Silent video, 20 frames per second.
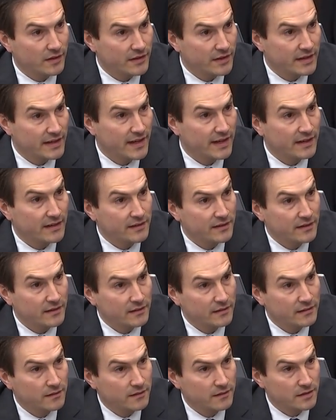on the debt
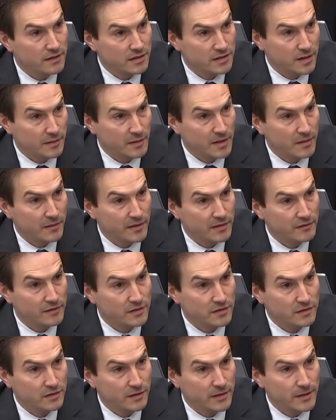this upcoming
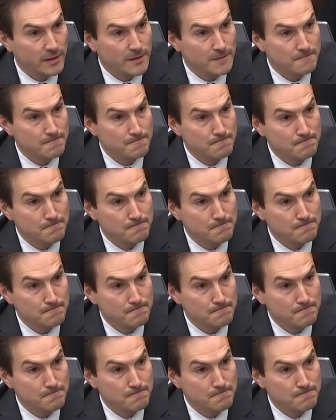fiscal year?